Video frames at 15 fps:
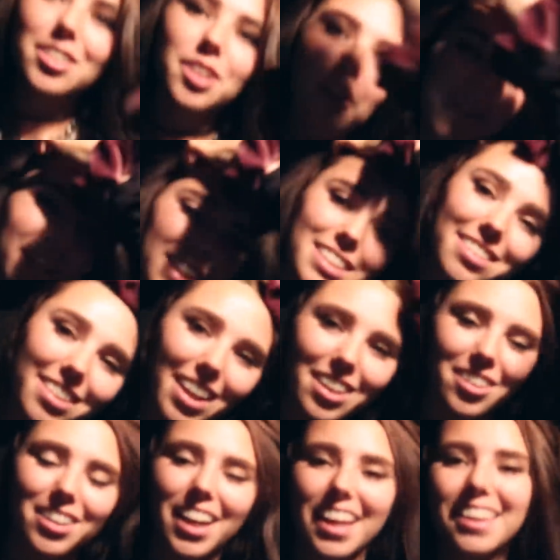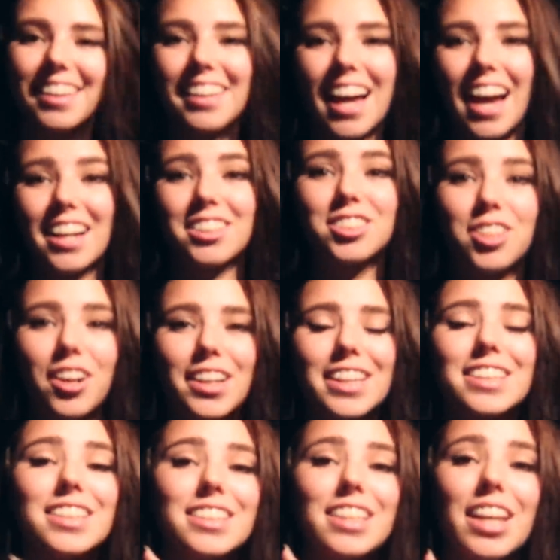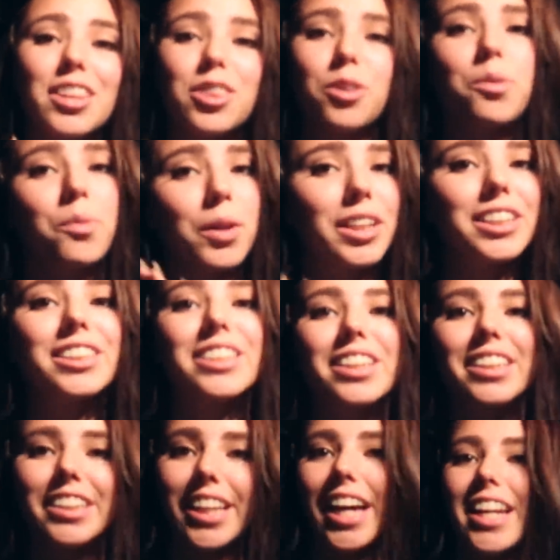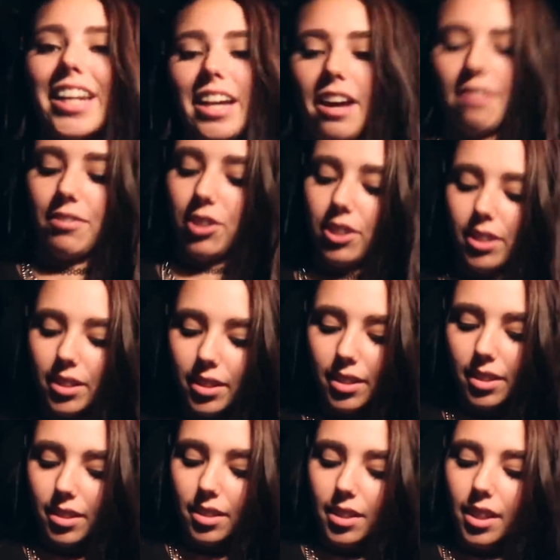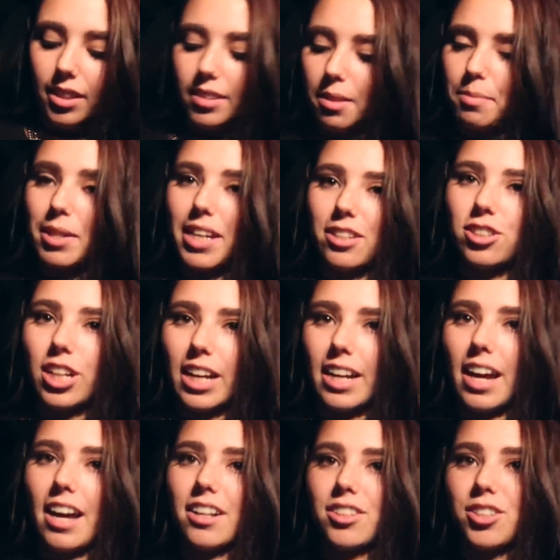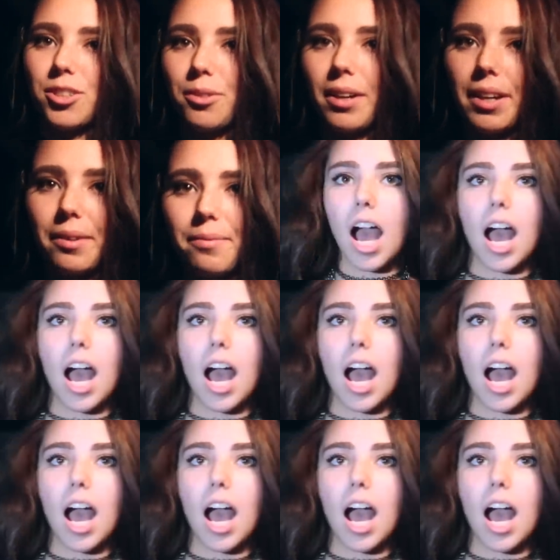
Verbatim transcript: So it's later in the night. Sorry, this is like the worst lighting ever. Let me try to add to it.